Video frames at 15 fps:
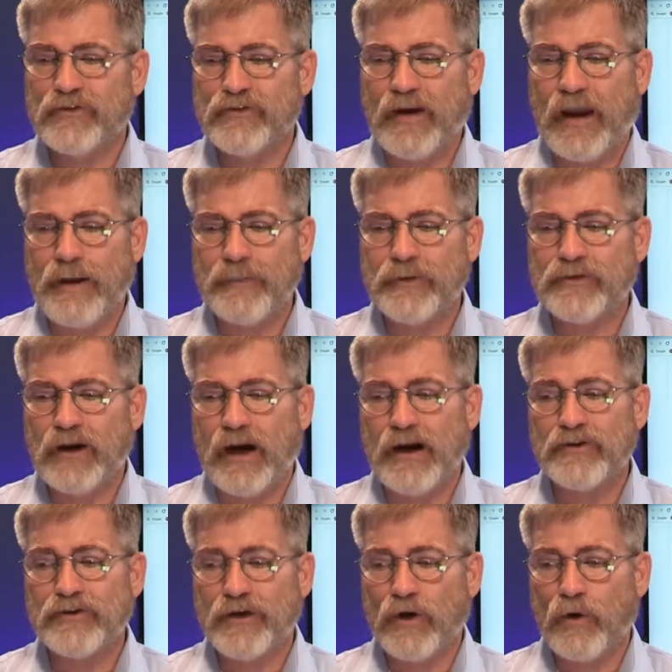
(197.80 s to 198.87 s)

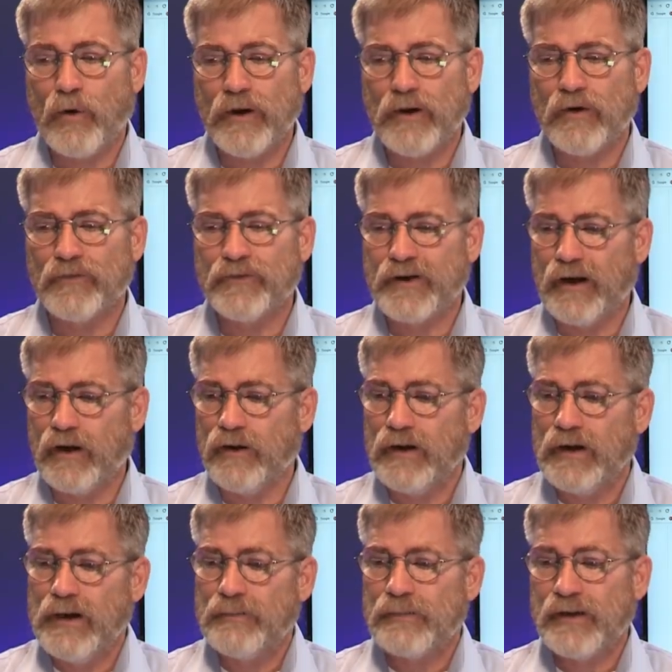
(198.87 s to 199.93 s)
sabotage their oil deal.
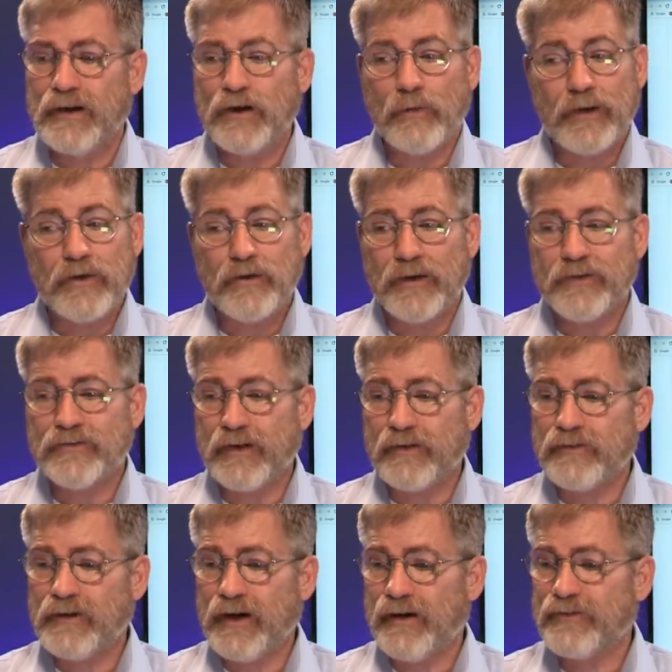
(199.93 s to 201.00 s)
But anyway, U.S.
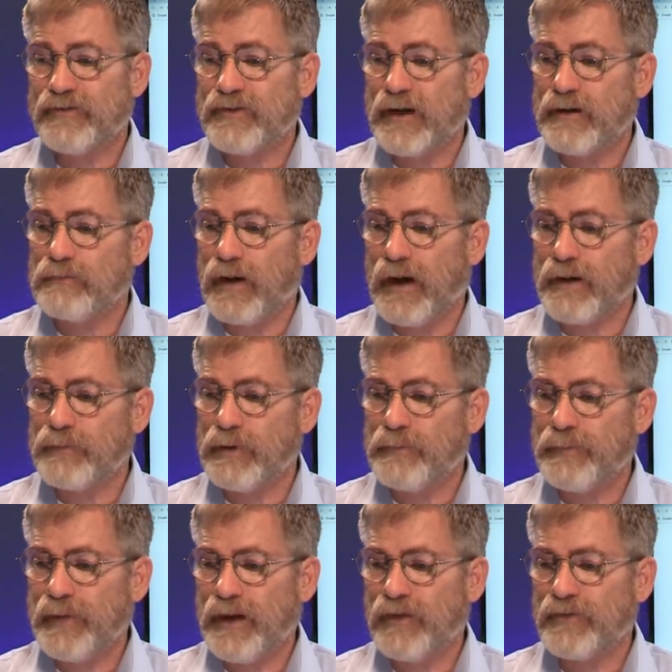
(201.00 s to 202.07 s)
Secretary of State Mike
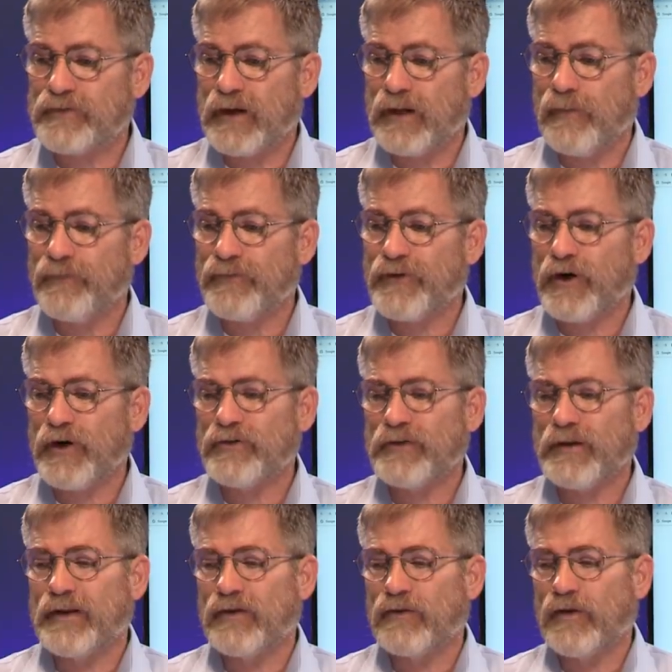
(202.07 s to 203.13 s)
Pompeo said on
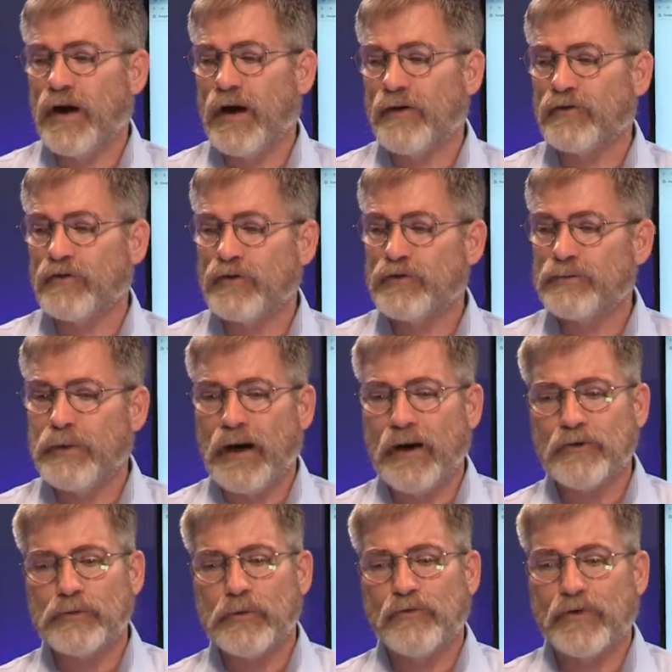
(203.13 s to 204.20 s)
Thursday that Iran is
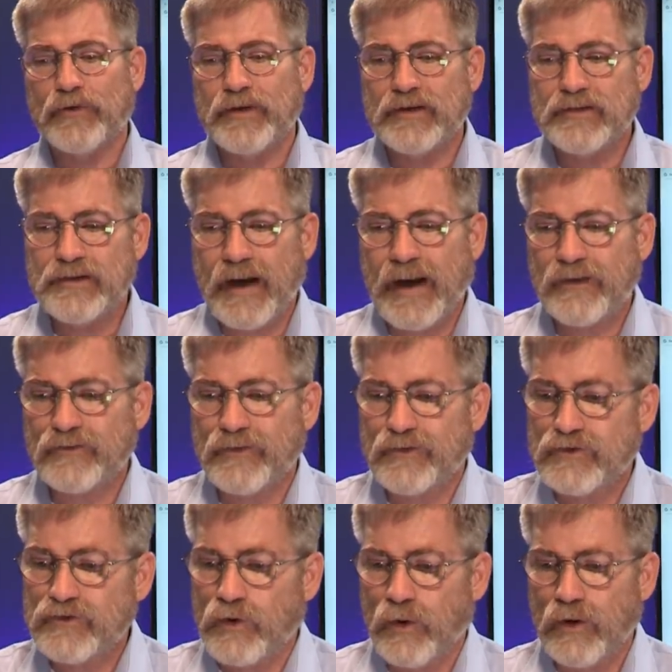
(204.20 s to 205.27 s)
responsible for the attacks on
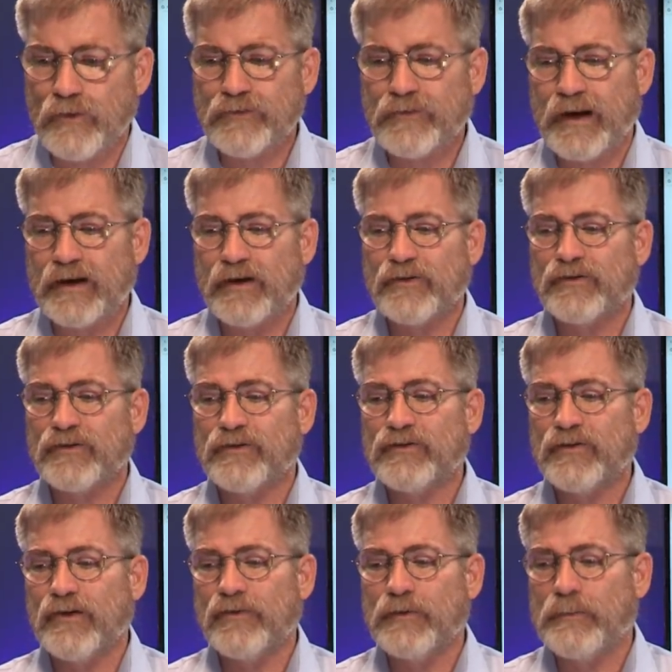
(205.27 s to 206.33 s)
the two oil tankers in the
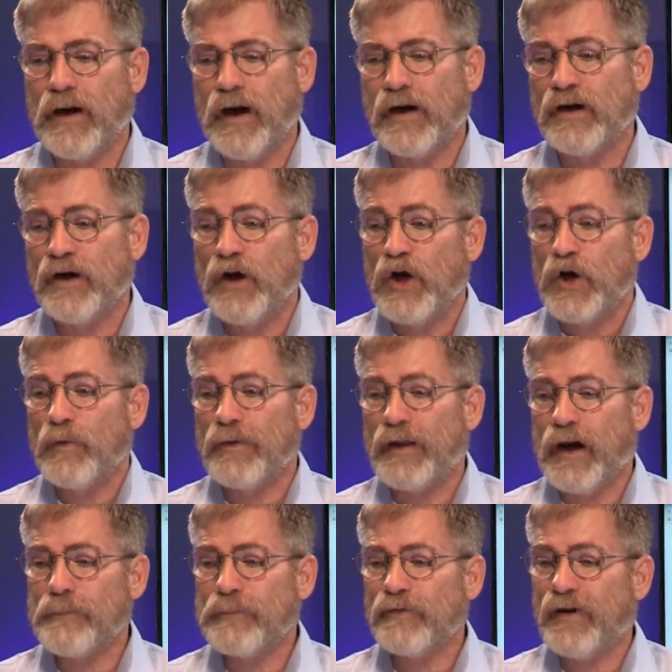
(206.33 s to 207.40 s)
Sea of Oman
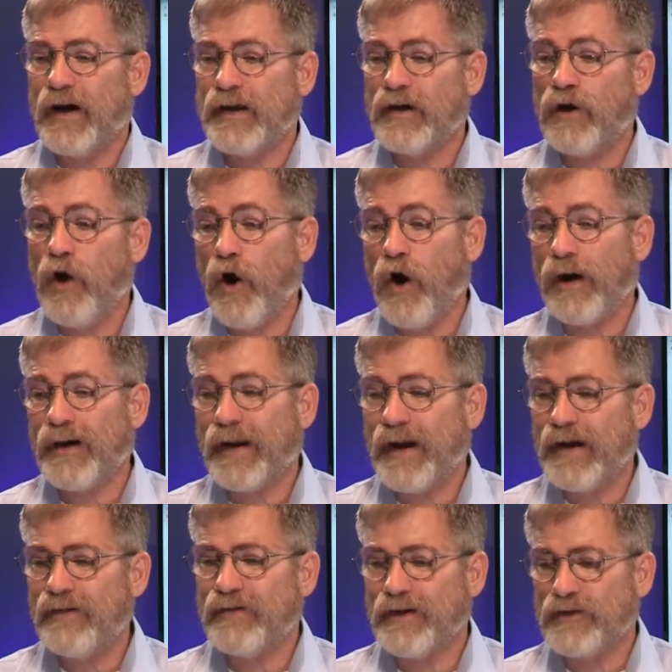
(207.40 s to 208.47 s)
without providing hard
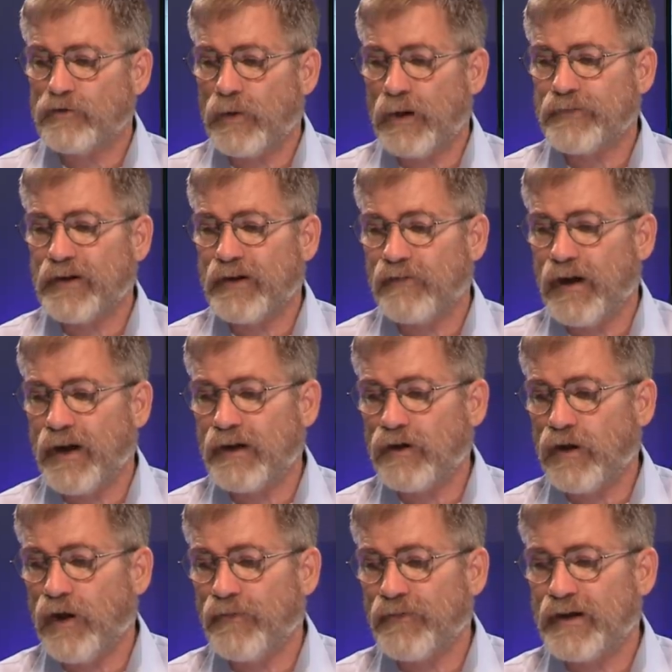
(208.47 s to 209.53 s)
evidence, while Tehran
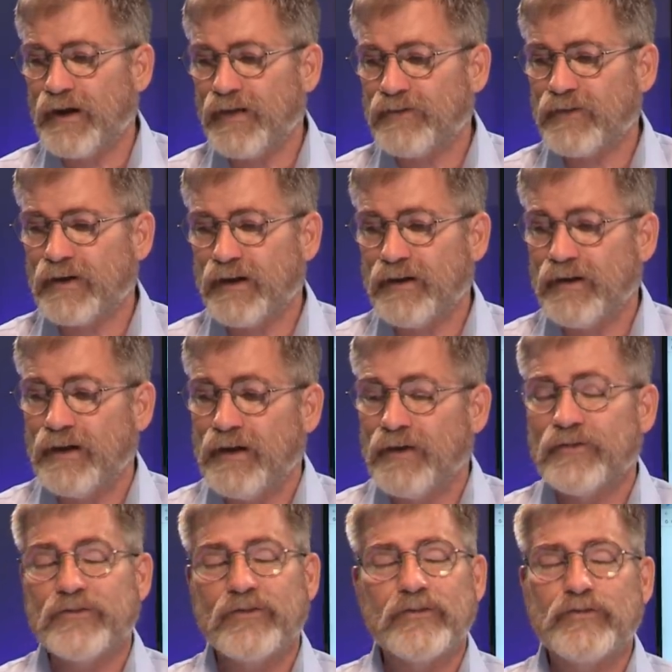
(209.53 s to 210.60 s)
called the incident
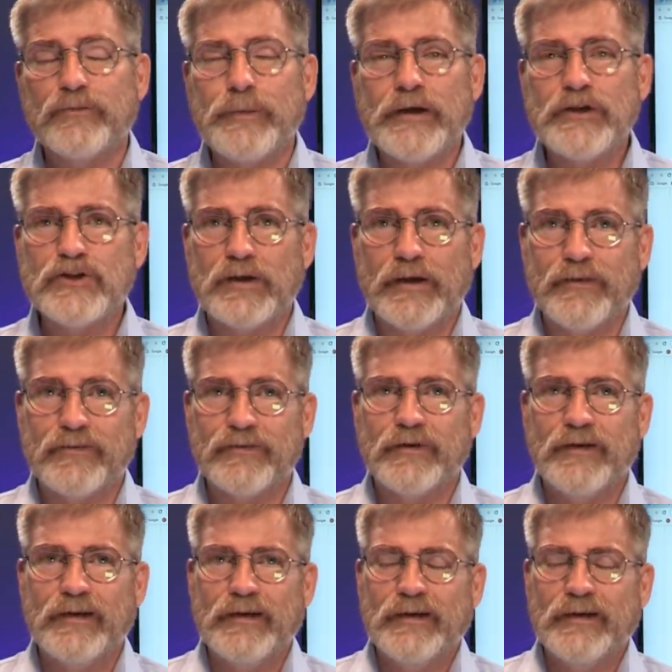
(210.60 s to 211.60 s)
suspicious.